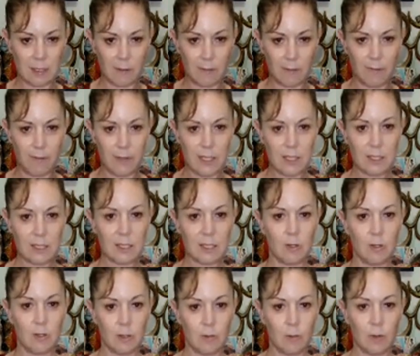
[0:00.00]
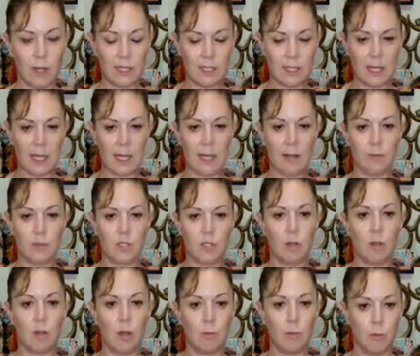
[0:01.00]
into fists on the way down.
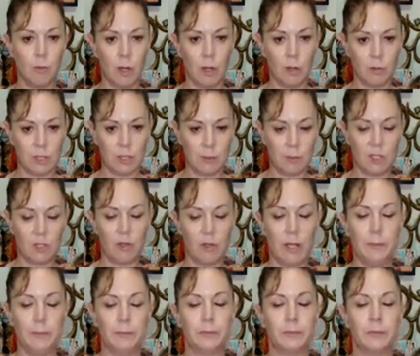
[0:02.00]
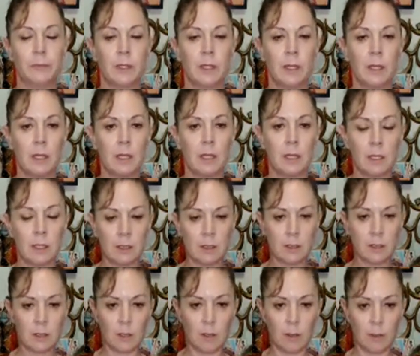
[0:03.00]
So I'll demonstrate.
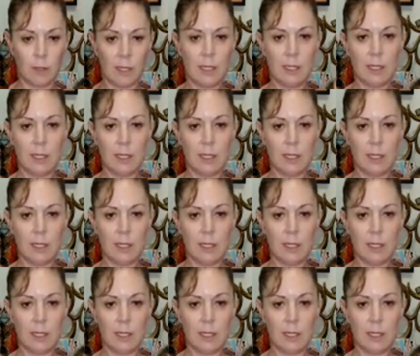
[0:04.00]
So